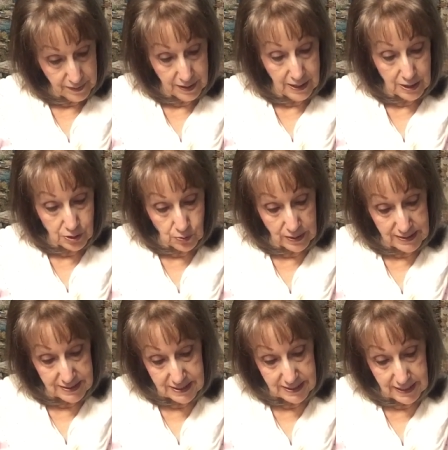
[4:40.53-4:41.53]
gosh, what
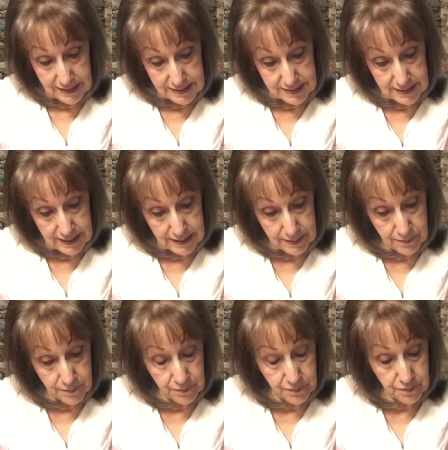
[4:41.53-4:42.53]
is today's date?
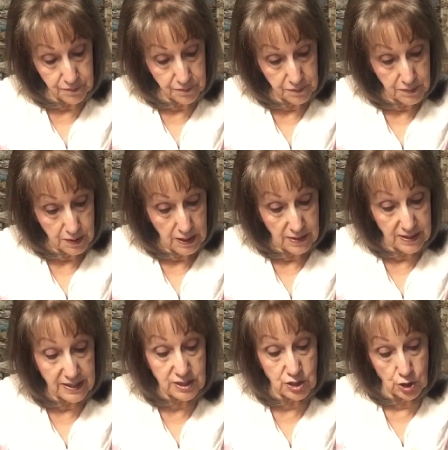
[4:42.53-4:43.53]
I
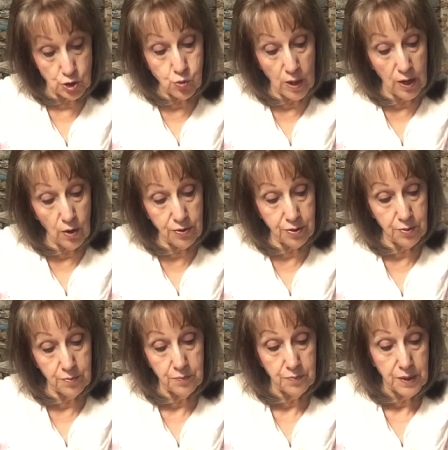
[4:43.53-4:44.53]
think it's the 12th,
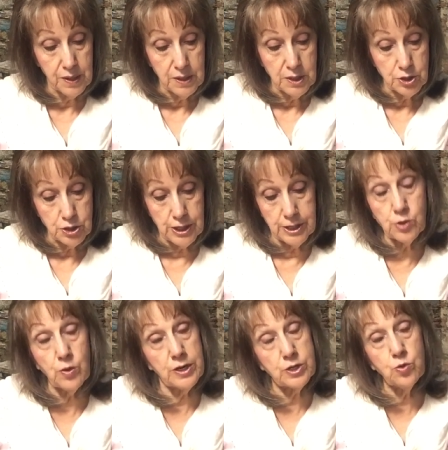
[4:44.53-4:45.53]

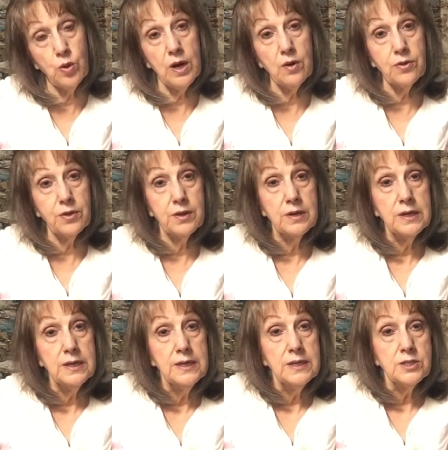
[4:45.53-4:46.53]
January 12th.
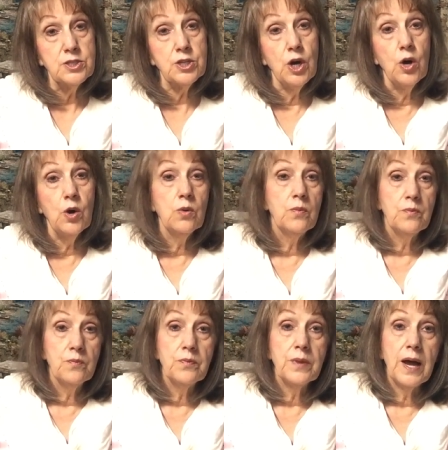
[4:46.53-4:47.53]
So
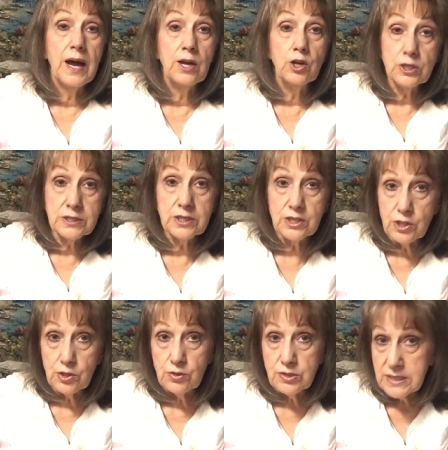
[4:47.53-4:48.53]
I looked at the
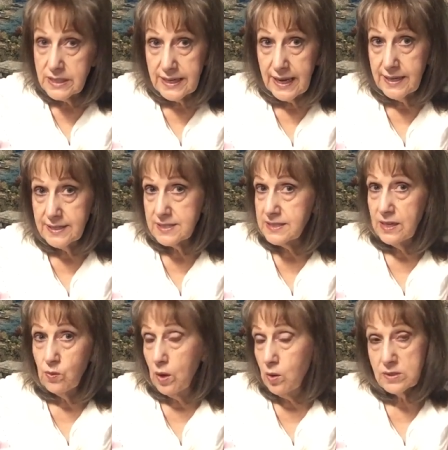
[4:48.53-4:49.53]
news today to
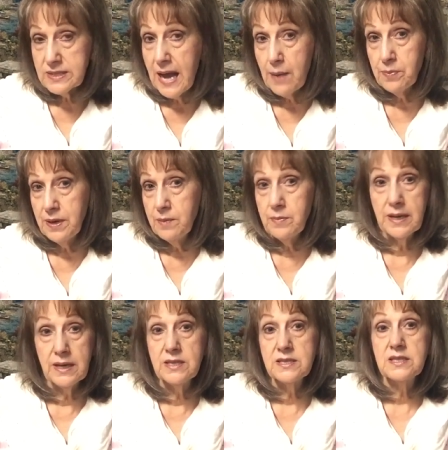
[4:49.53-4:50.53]
see what was happening
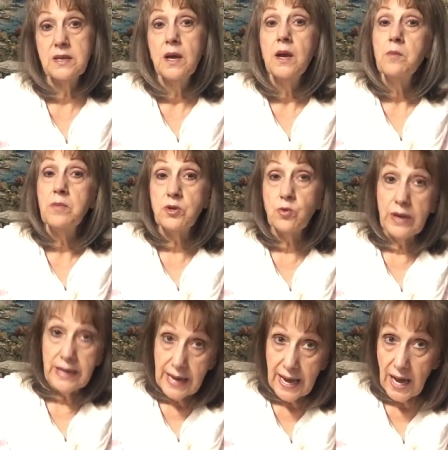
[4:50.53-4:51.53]
because
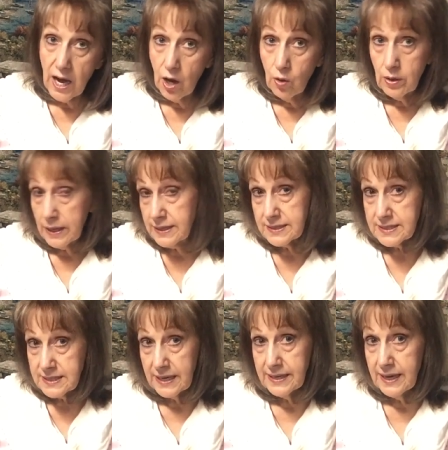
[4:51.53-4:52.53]
between now and
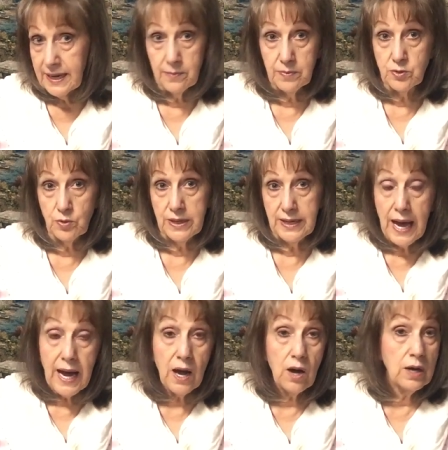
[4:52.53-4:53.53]
Sunday and between
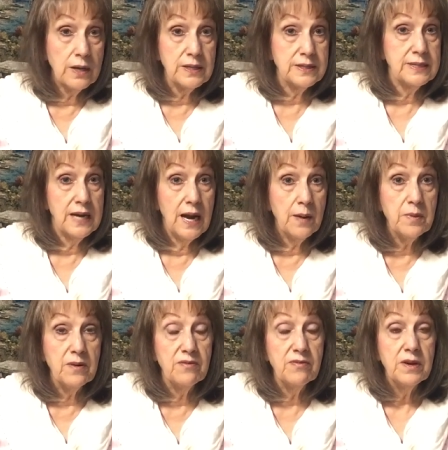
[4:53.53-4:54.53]
now and the time
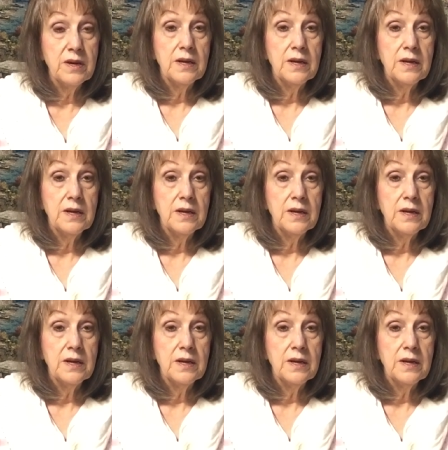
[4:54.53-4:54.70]
of